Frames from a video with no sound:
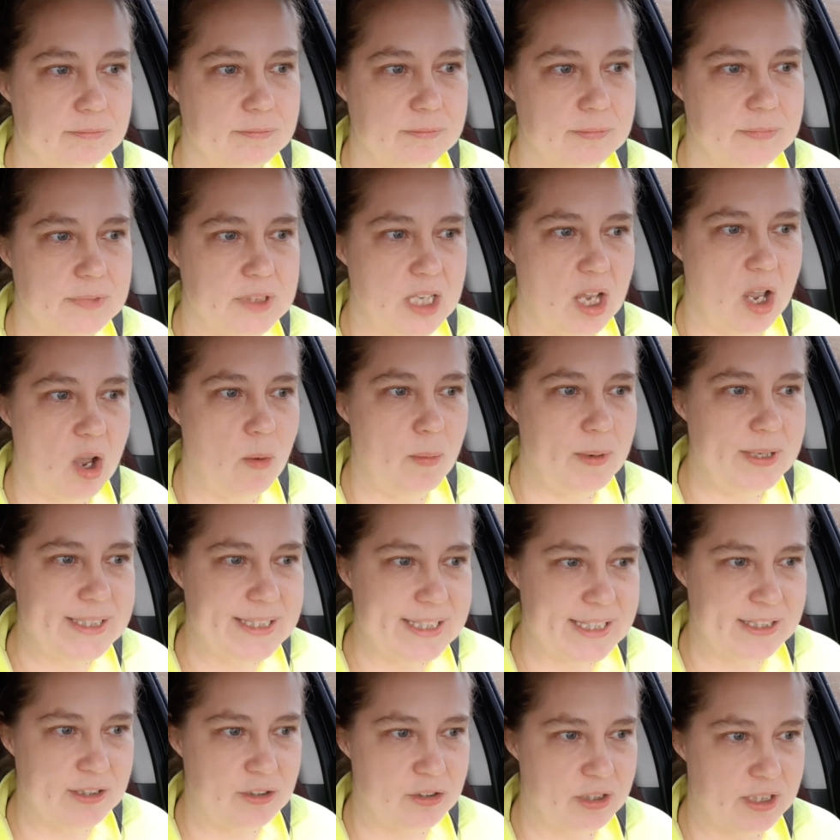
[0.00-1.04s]
It's always
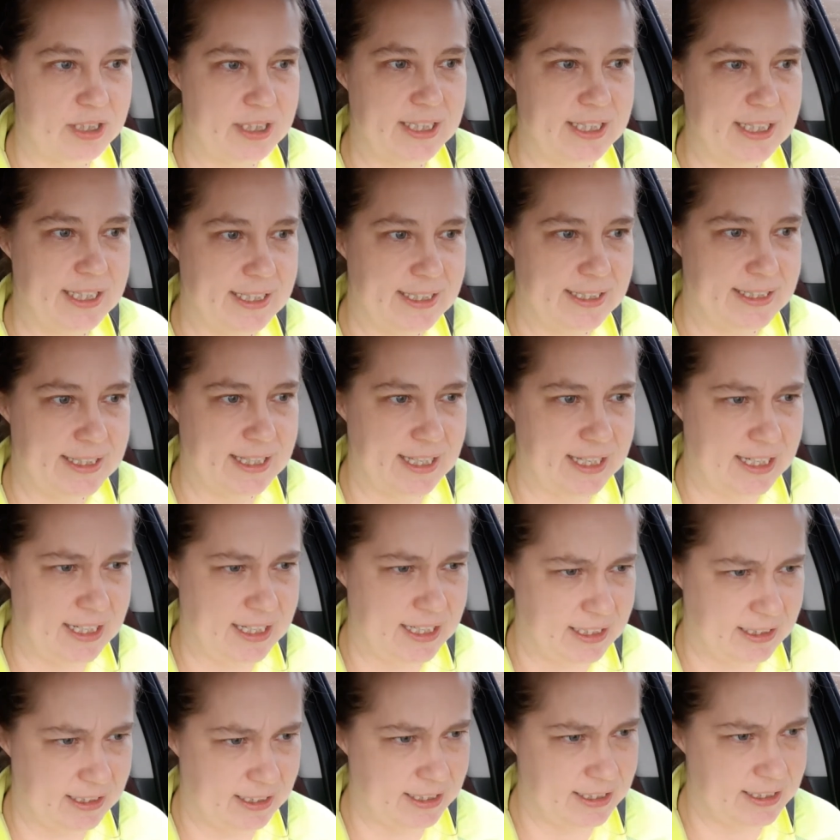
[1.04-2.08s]
interesting
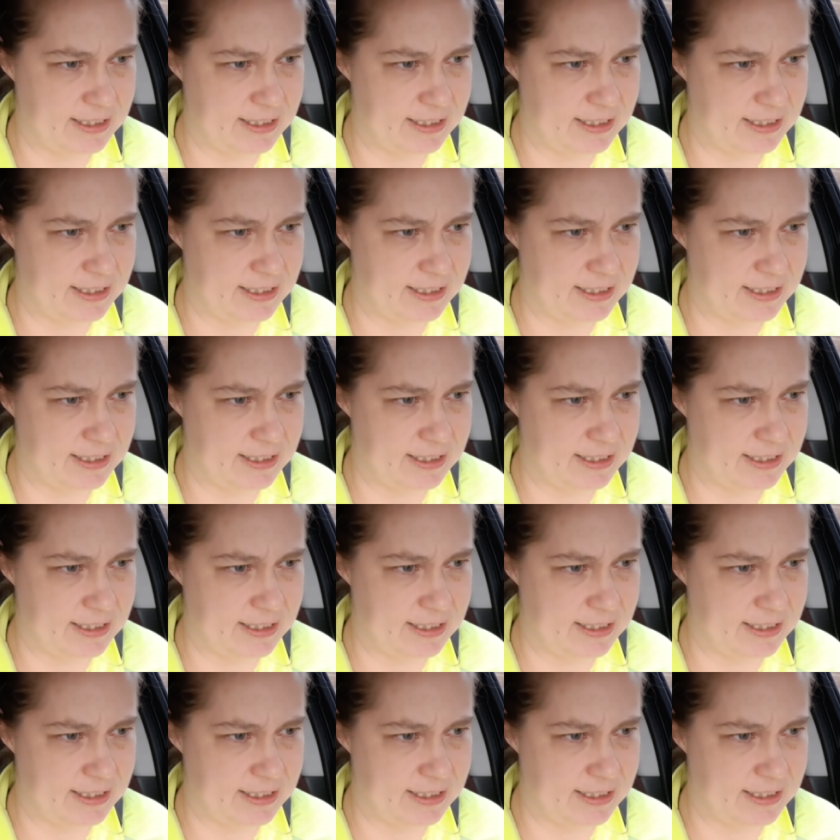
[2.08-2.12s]
seeing